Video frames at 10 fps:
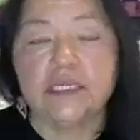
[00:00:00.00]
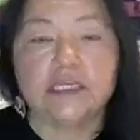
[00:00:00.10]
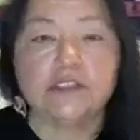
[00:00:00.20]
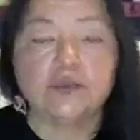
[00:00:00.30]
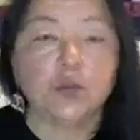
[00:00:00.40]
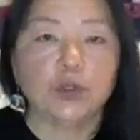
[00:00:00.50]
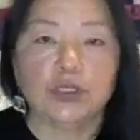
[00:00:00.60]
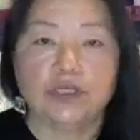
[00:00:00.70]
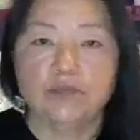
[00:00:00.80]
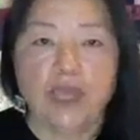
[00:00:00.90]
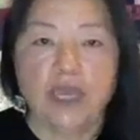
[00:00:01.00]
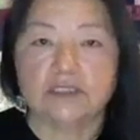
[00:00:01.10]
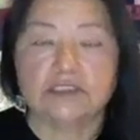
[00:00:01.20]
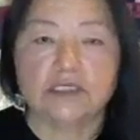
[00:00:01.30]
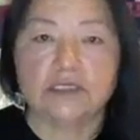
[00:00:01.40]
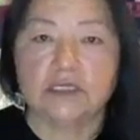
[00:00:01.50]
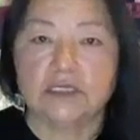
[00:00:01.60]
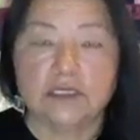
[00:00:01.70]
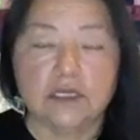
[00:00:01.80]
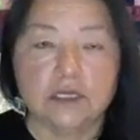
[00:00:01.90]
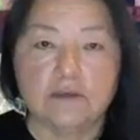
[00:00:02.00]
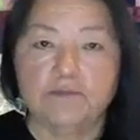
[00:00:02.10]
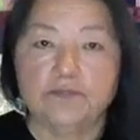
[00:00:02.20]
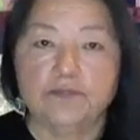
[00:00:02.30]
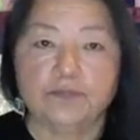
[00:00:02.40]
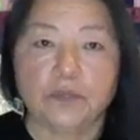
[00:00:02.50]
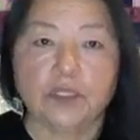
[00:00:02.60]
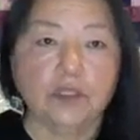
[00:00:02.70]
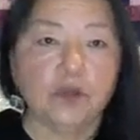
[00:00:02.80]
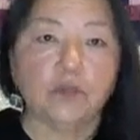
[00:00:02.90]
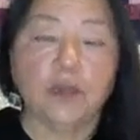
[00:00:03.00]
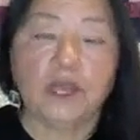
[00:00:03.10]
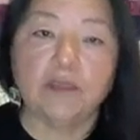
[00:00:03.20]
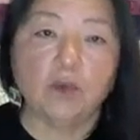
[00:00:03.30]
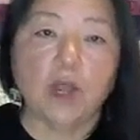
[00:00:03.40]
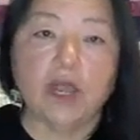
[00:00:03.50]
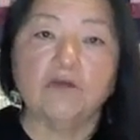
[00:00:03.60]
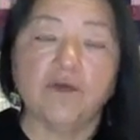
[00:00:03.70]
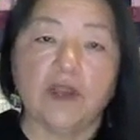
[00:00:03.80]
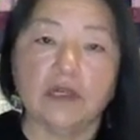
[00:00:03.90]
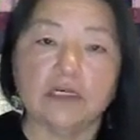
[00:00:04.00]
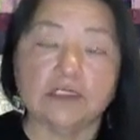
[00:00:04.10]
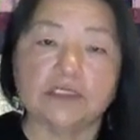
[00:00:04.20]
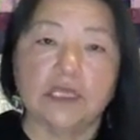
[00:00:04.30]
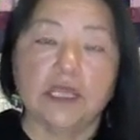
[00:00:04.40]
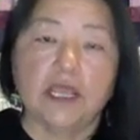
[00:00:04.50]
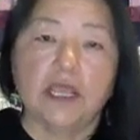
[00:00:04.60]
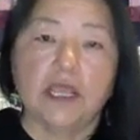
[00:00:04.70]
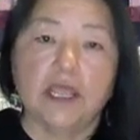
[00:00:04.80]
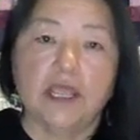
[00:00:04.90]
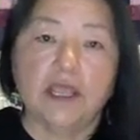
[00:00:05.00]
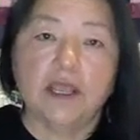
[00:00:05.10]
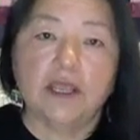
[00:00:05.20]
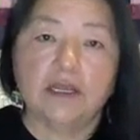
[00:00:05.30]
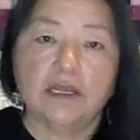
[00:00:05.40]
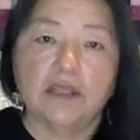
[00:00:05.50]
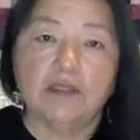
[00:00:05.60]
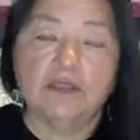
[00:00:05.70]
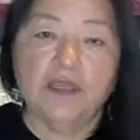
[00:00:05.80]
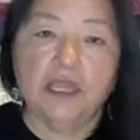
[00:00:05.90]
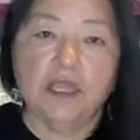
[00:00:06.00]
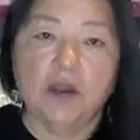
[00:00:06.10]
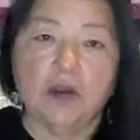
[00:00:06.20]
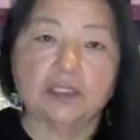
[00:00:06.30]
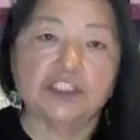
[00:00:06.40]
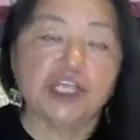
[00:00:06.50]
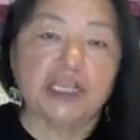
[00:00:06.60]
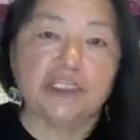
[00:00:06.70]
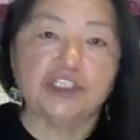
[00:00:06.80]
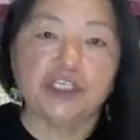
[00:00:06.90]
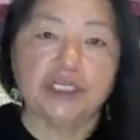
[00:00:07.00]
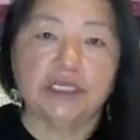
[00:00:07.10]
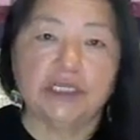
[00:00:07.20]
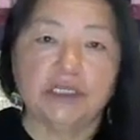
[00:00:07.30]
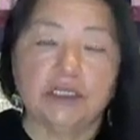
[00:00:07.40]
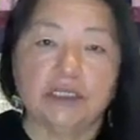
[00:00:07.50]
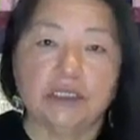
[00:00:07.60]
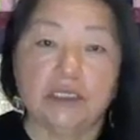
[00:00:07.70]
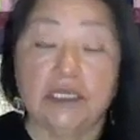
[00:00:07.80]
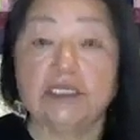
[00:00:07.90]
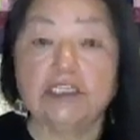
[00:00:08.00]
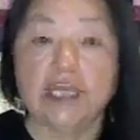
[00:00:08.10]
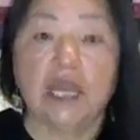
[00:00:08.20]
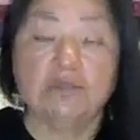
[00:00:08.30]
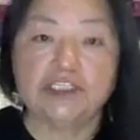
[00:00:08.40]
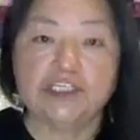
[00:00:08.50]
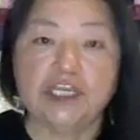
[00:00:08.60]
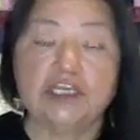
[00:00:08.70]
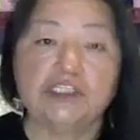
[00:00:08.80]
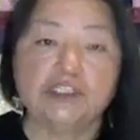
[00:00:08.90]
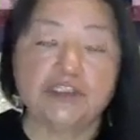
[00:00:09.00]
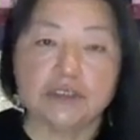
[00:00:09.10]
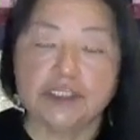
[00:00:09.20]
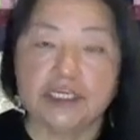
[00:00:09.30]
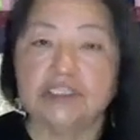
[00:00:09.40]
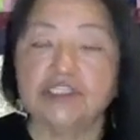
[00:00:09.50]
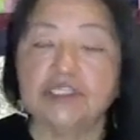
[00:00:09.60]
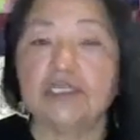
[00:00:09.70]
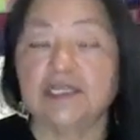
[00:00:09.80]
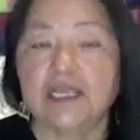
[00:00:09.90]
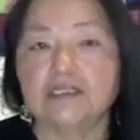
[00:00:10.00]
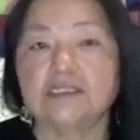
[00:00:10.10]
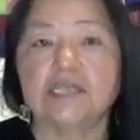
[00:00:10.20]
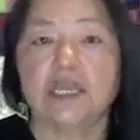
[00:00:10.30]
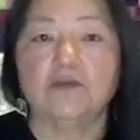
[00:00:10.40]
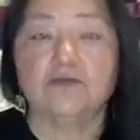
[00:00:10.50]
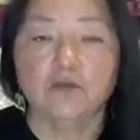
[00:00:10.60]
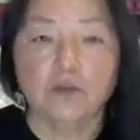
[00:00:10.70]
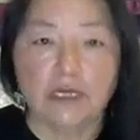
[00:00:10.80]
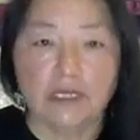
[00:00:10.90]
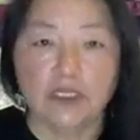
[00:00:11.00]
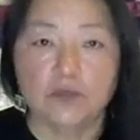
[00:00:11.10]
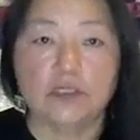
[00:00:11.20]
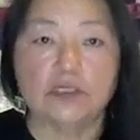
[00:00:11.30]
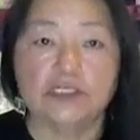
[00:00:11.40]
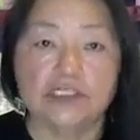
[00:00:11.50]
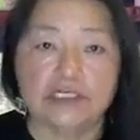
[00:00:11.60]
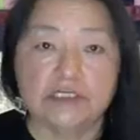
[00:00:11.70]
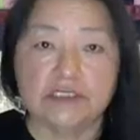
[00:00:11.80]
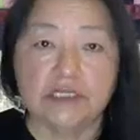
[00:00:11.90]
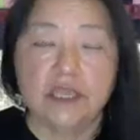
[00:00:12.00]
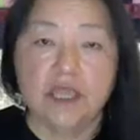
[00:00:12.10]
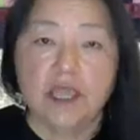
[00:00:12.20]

States were impacted, by the wildfires. And they are changing, in a time of change, they're changing the landscape for many communities.